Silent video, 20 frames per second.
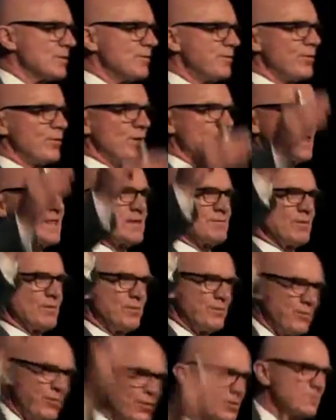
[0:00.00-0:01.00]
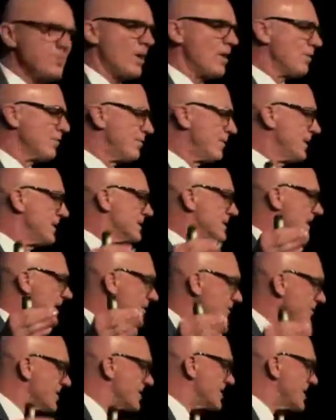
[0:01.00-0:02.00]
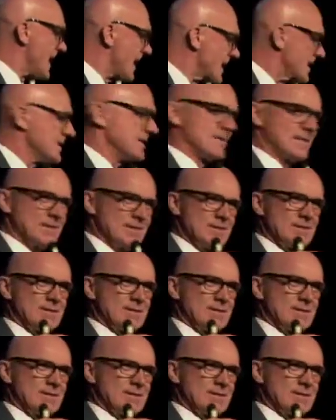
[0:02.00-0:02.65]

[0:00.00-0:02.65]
full length of a football field every second.